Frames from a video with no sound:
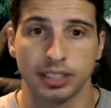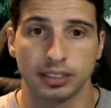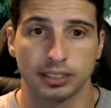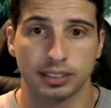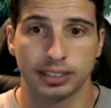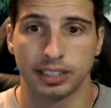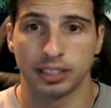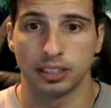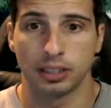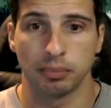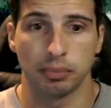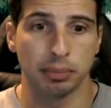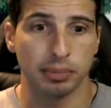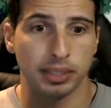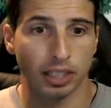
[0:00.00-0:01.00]
then uh,
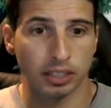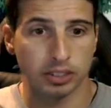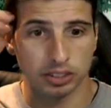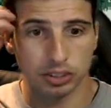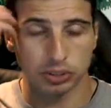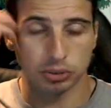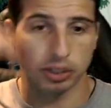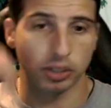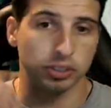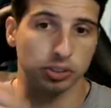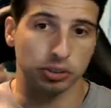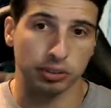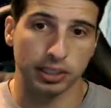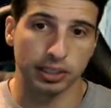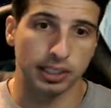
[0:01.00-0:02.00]
maybe I'll just do it on
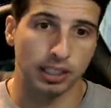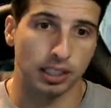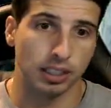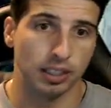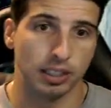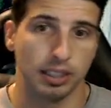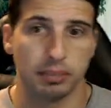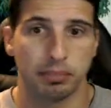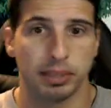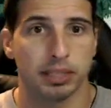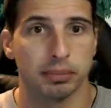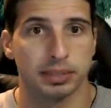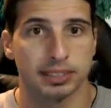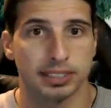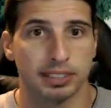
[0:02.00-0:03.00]
screen and I'll uh, make
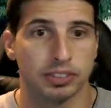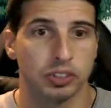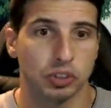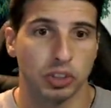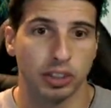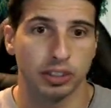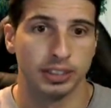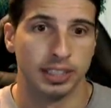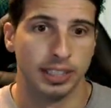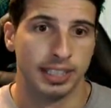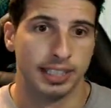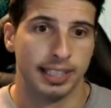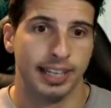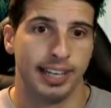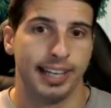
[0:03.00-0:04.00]
him a 7 star
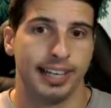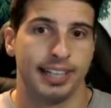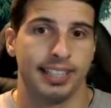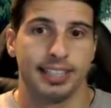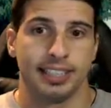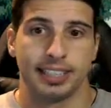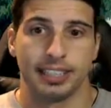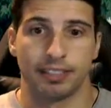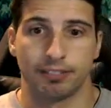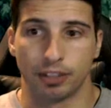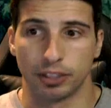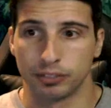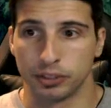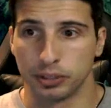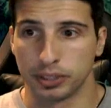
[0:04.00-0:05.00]
in front
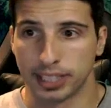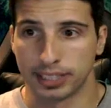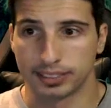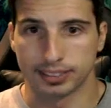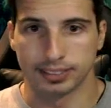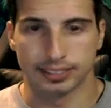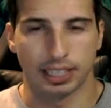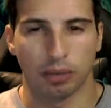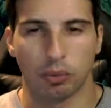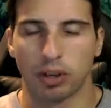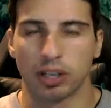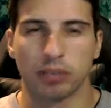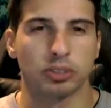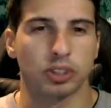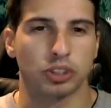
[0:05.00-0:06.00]
of you guys because I want
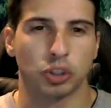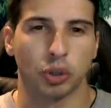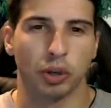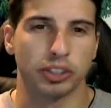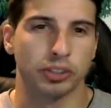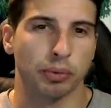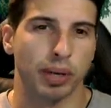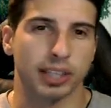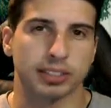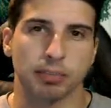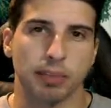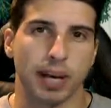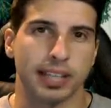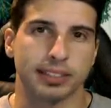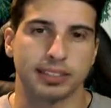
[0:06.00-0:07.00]
him to join the rest of
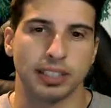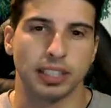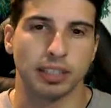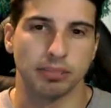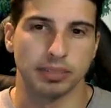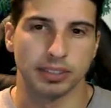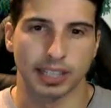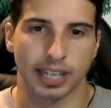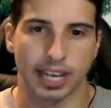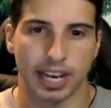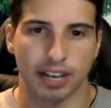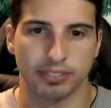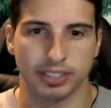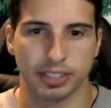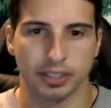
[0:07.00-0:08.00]
my team that I
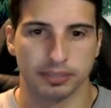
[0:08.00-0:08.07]
have there.